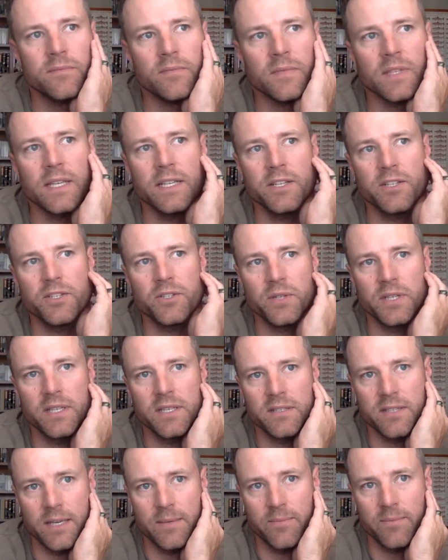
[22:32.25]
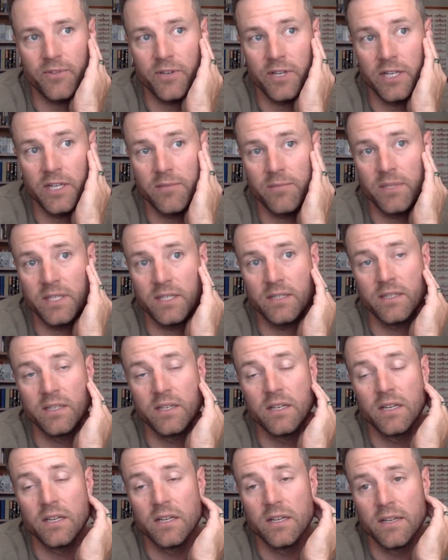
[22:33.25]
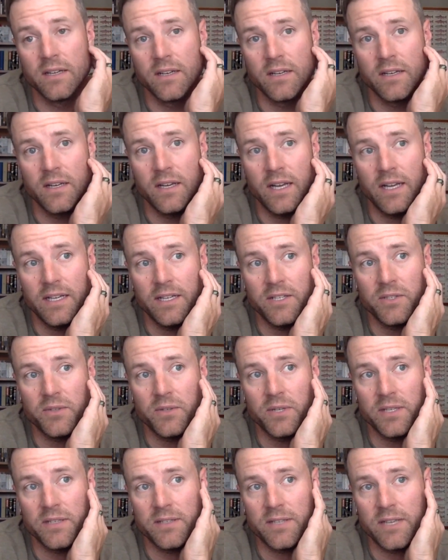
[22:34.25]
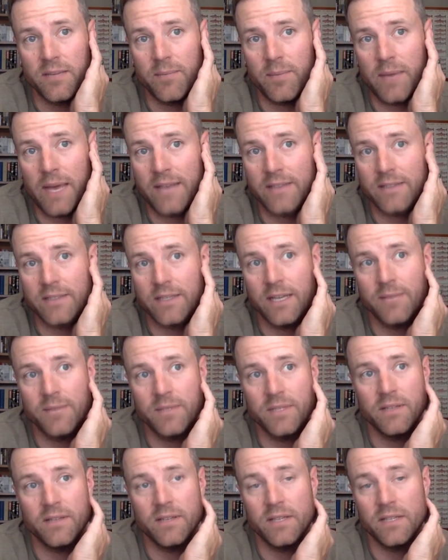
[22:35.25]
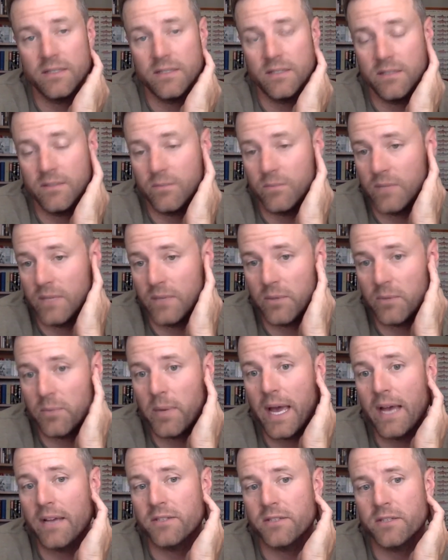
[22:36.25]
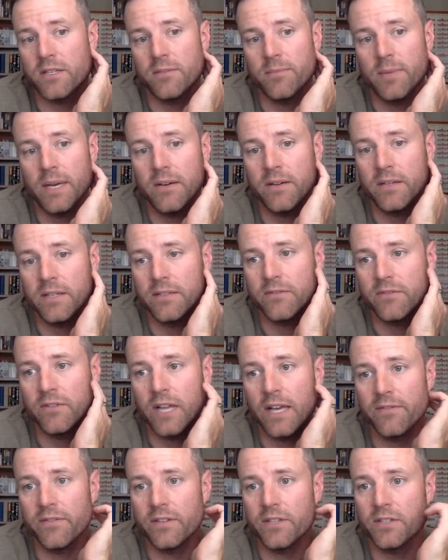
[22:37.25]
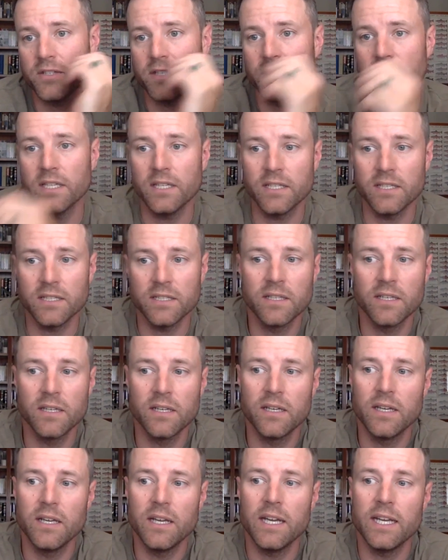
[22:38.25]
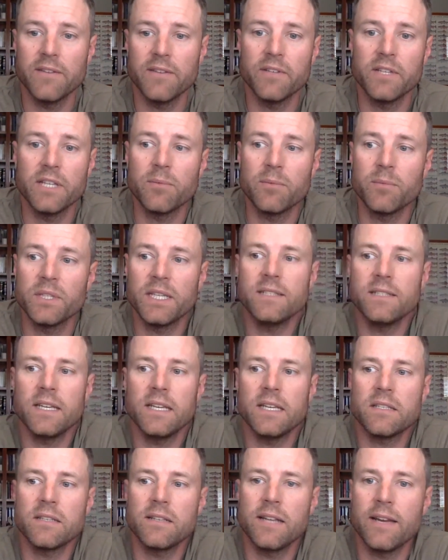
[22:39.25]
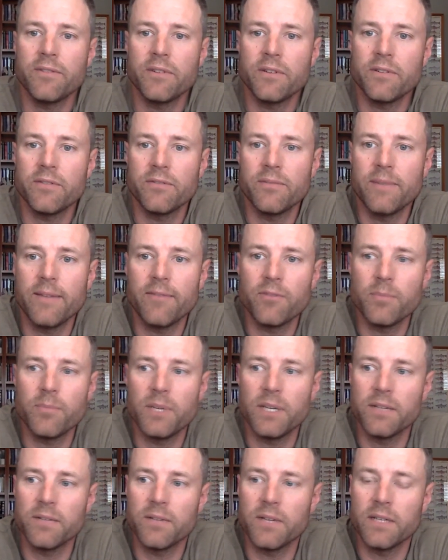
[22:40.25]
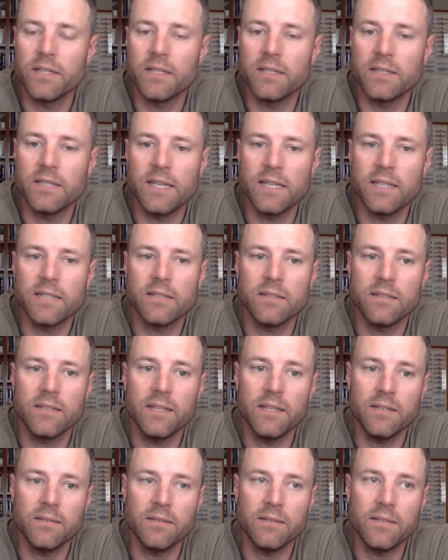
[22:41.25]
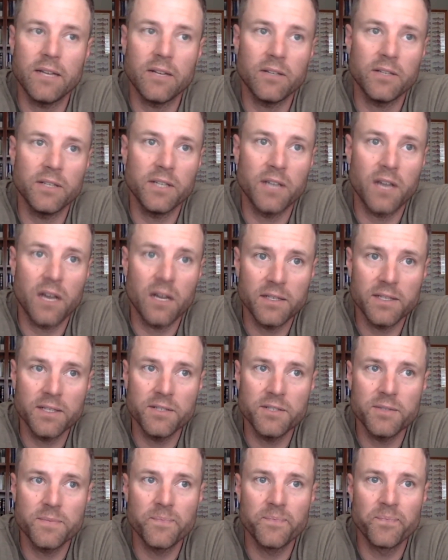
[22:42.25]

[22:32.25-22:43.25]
can enjoy the same freedom and enjoy the same pastimes and things that we're passionate about in fly fishing and everything. But that takes an effort from everybody, right? That takes not only knowledge,